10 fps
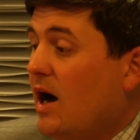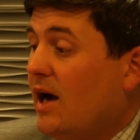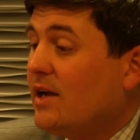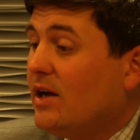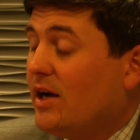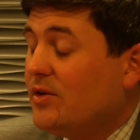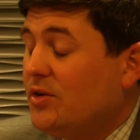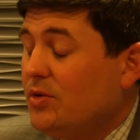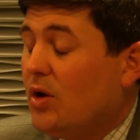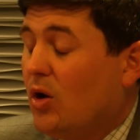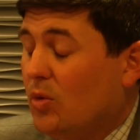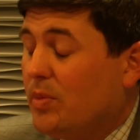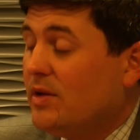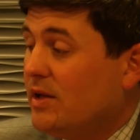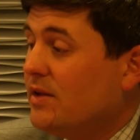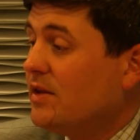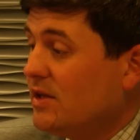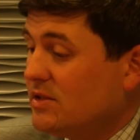I do hope and think